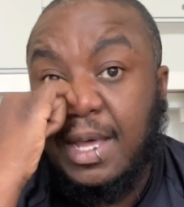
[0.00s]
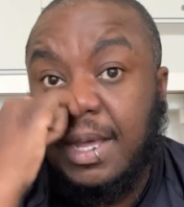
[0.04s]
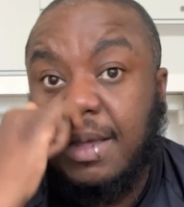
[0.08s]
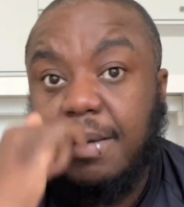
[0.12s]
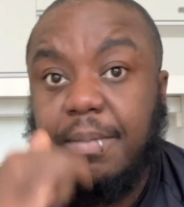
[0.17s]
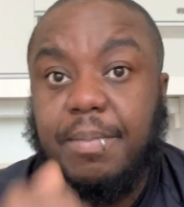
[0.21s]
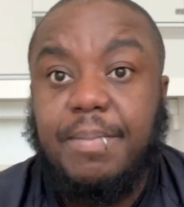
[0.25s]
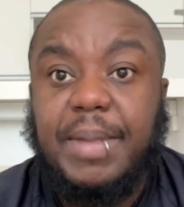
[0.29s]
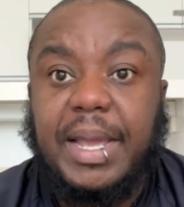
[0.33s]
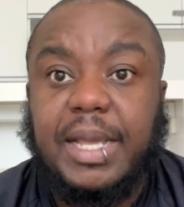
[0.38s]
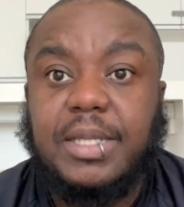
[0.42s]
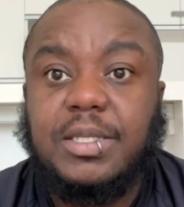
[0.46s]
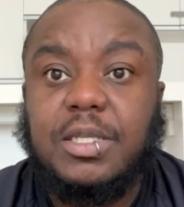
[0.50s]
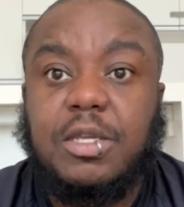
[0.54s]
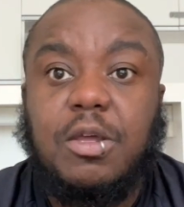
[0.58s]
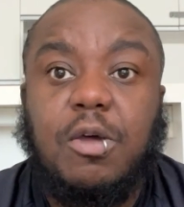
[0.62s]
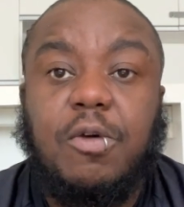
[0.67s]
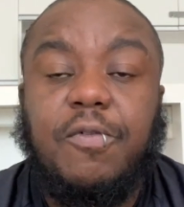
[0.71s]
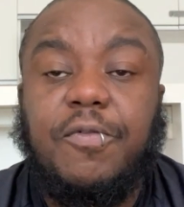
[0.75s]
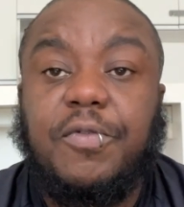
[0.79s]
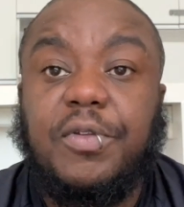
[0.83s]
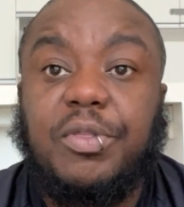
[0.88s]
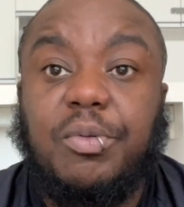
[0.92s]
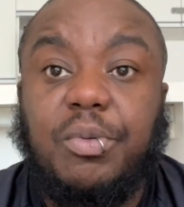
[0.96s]
Mexico
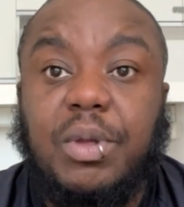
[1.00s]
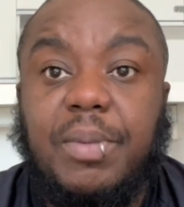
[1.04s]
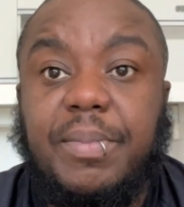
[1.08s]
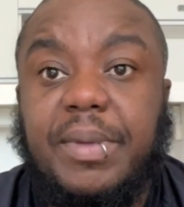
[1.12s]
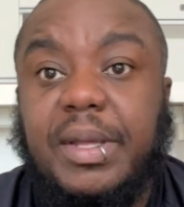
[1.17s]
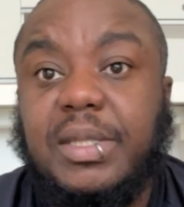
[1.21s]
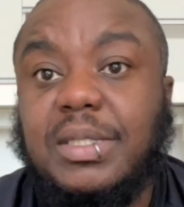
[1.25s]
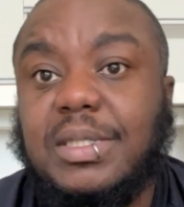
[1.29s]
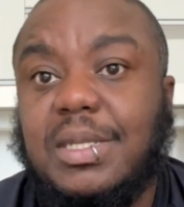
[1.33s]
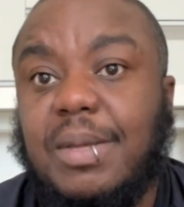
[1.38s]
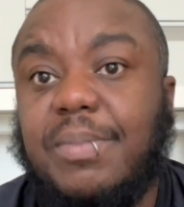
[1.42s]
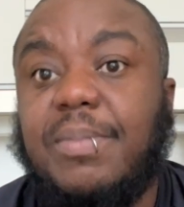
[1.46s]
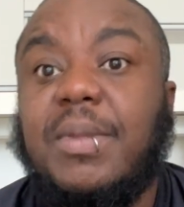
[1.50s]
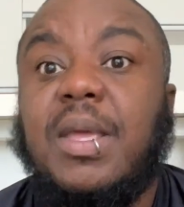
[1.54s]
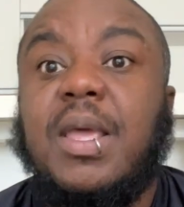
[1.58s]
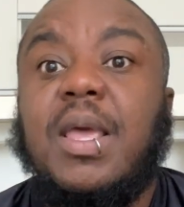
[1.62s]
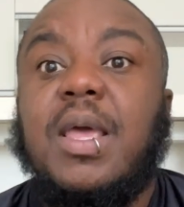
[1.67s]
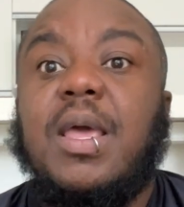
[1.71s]
for 3 months. I'm